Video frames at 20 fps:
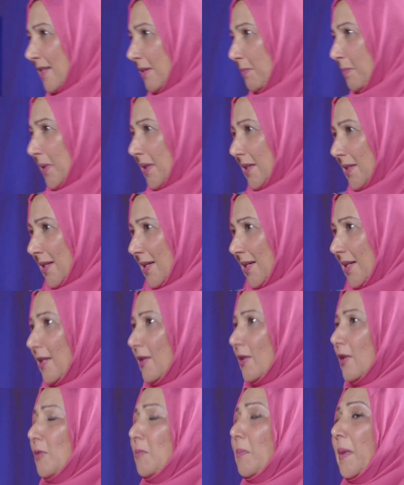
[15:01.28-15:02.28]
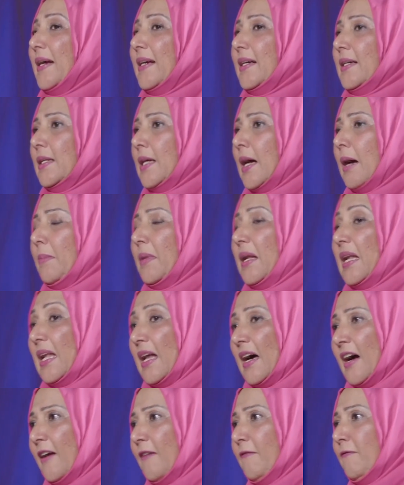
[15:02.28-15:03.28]
it a bit, you know, make it come
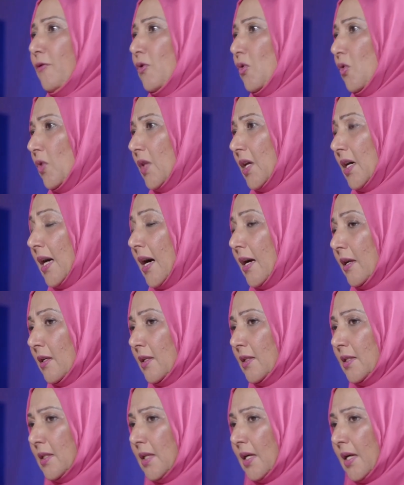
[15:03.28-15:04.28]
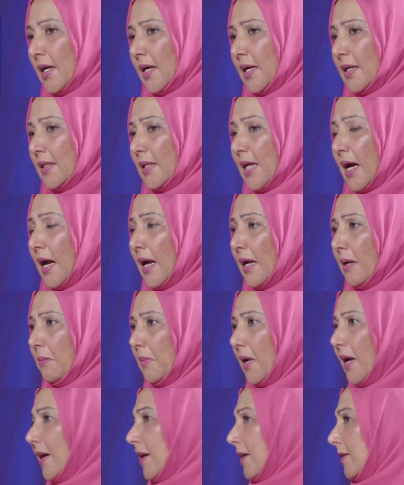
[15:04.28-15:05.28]
alive for the current
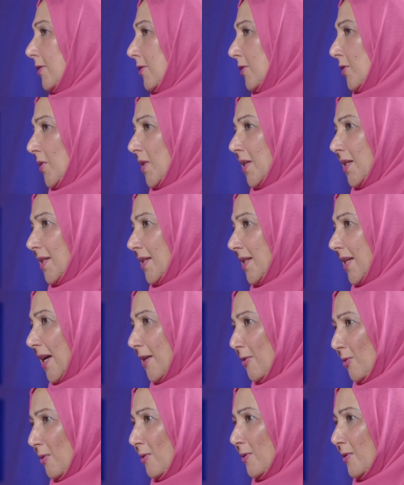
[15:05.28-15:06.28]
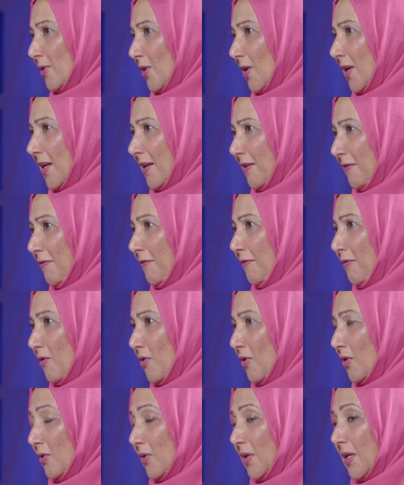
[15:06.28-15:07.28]
time and so that it can also live
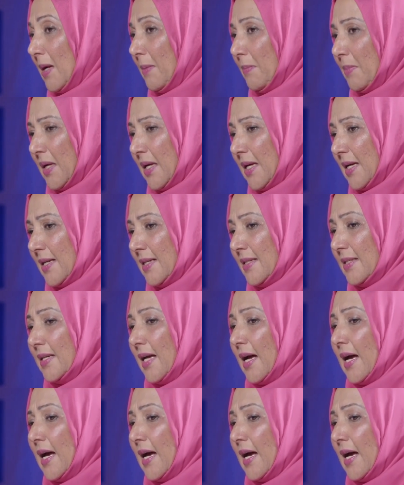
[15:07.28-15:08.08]
for a good number of years.